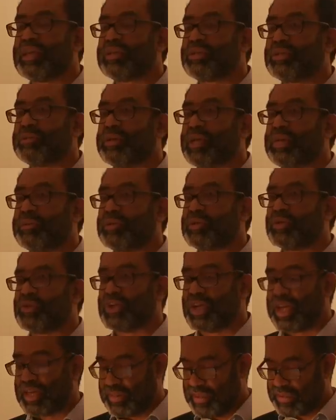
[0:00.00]
to be able to
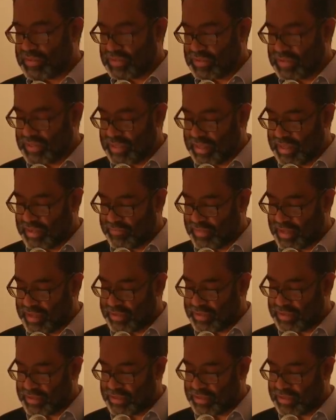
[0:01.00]
chair this
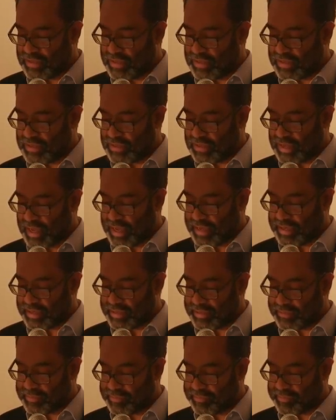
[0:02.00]
event
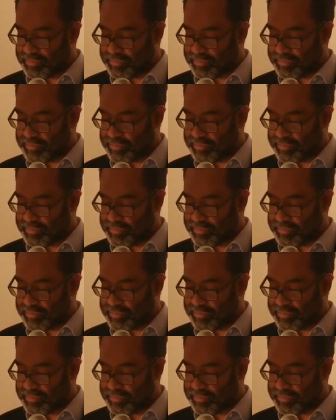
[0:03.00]
tonight.